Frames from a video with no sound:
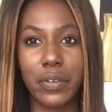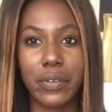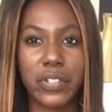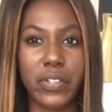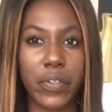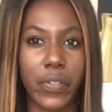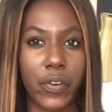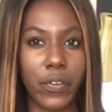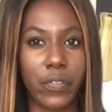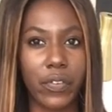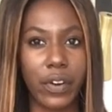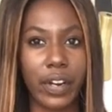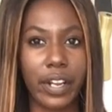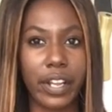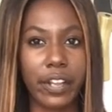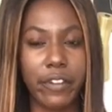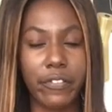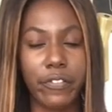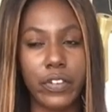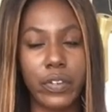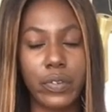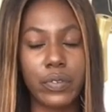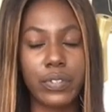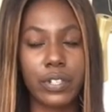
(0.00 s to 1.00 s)
So they're very
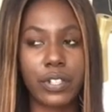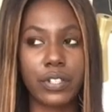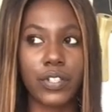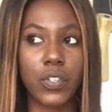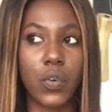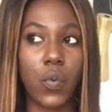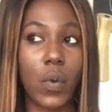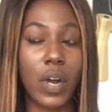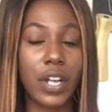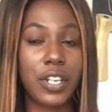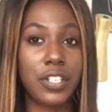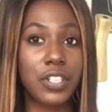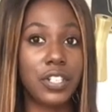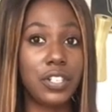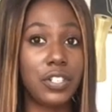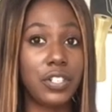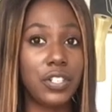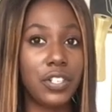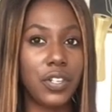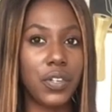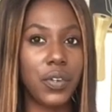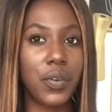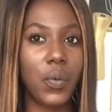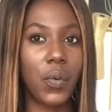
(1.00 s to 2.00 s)
confused as to what to
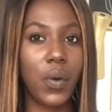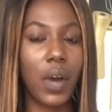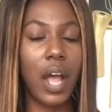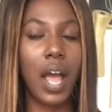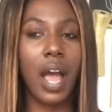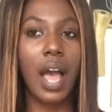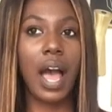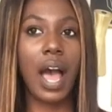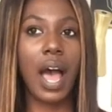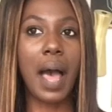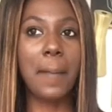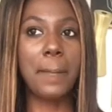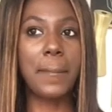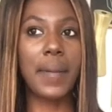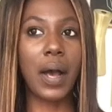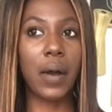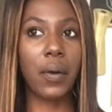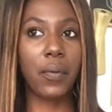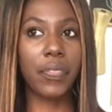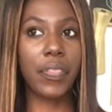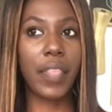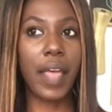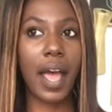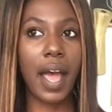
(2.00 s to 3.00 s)
do
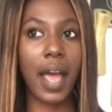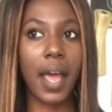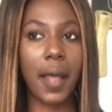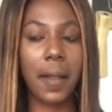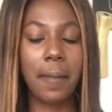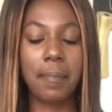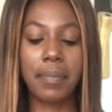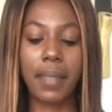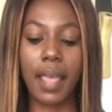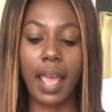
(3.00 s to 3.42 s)
about that.